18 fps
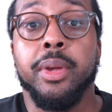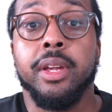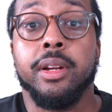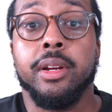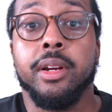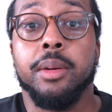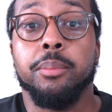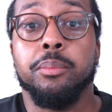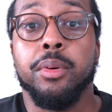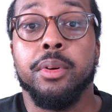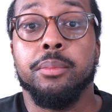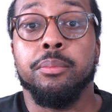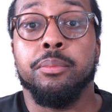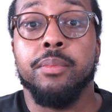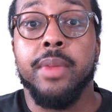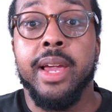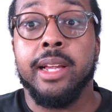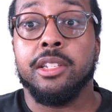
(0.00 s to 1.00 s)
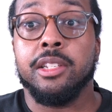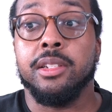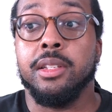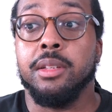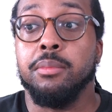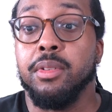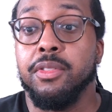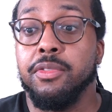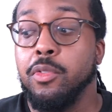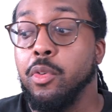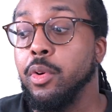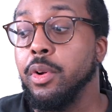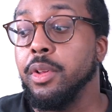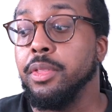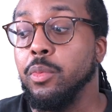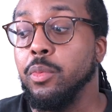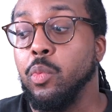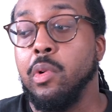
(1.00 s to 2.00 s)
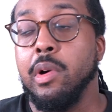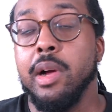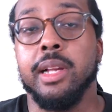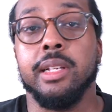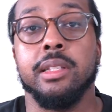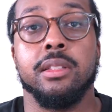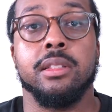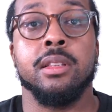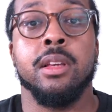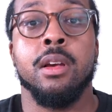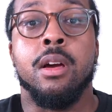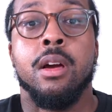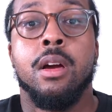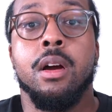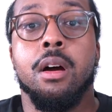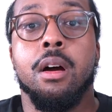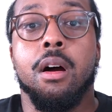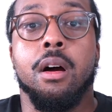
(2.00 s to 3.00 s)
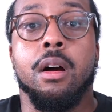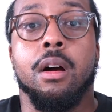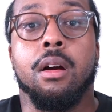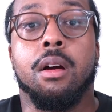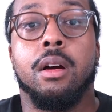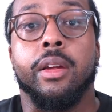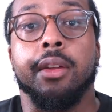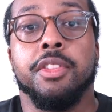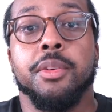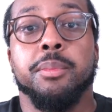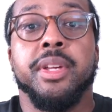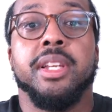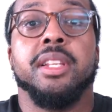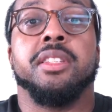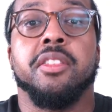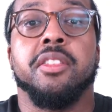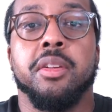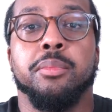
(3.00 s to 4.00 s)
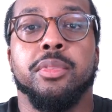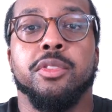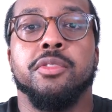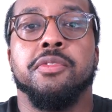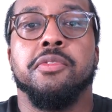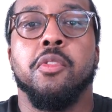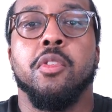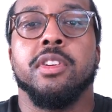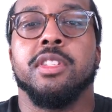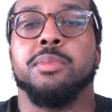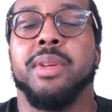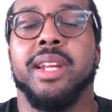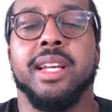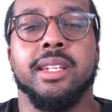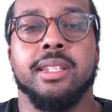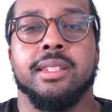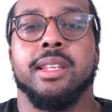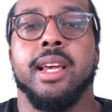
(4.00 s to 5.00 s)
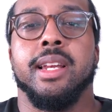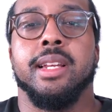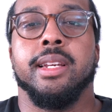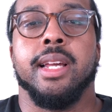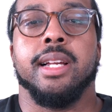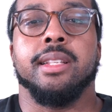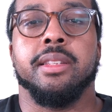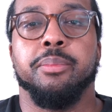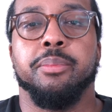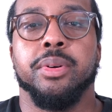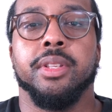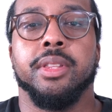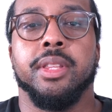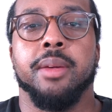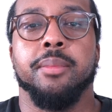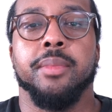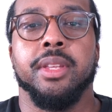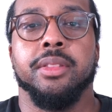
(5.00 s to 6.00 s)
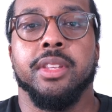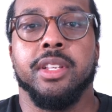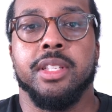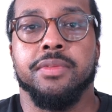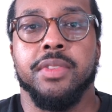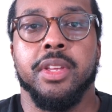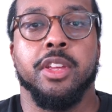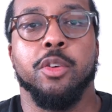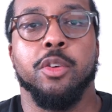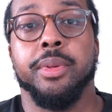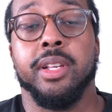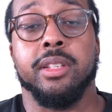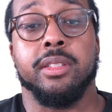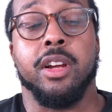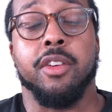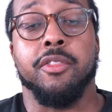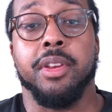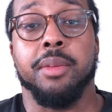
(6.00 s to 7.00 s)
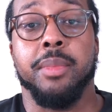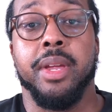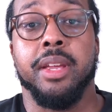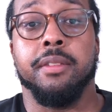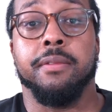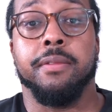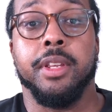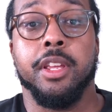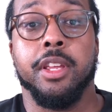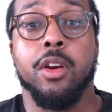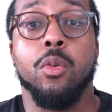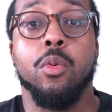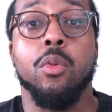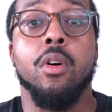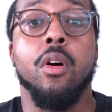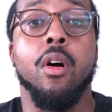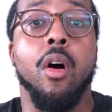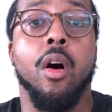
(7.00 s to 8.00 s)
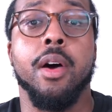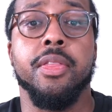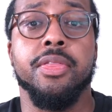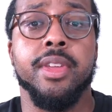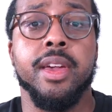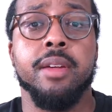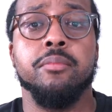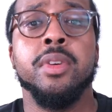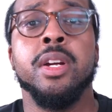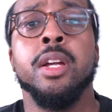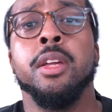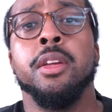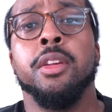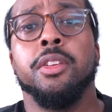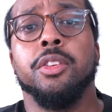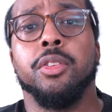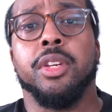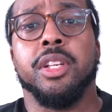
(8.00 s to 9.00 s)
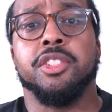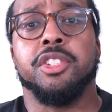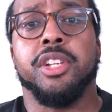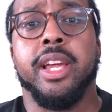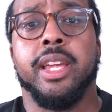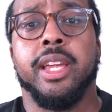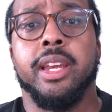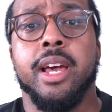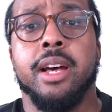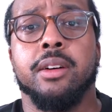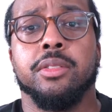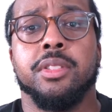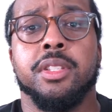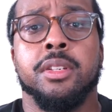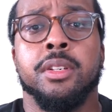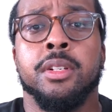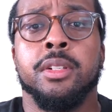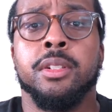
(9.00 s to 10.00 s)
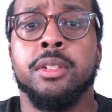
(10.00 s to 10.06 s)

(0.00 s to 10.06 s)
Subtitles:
pickup, actually before the ones, are the military blue 4s, but I decided not to put them in this video because I already made a video on them. You can check it out